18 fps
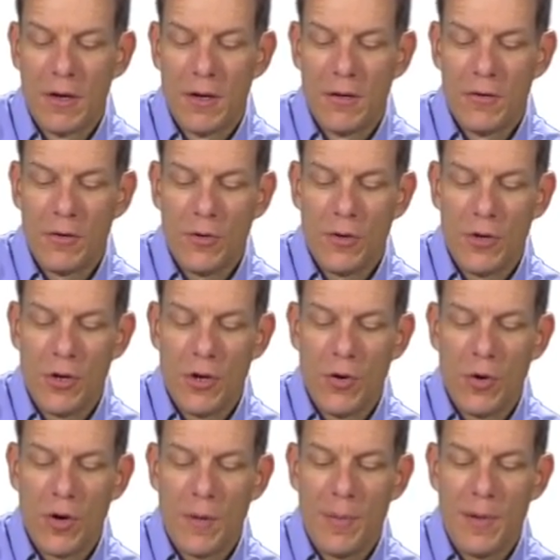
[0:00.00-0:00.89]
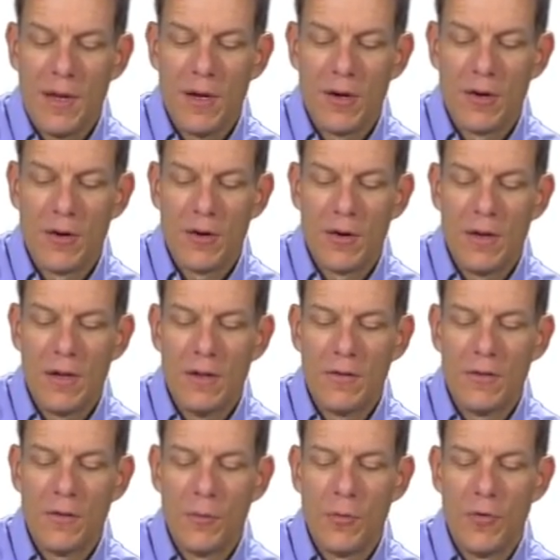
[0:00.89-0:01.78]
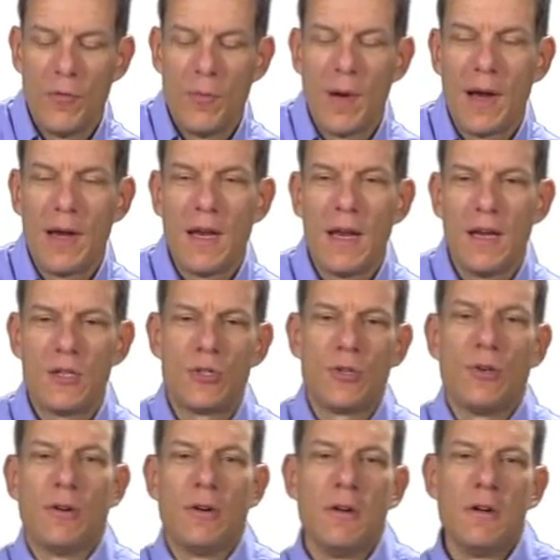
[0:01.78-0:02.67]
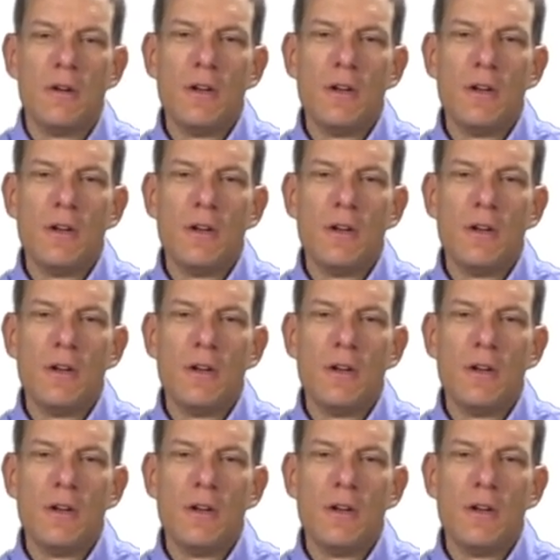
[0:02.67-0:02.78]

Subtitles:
So the node up here is a move by nature.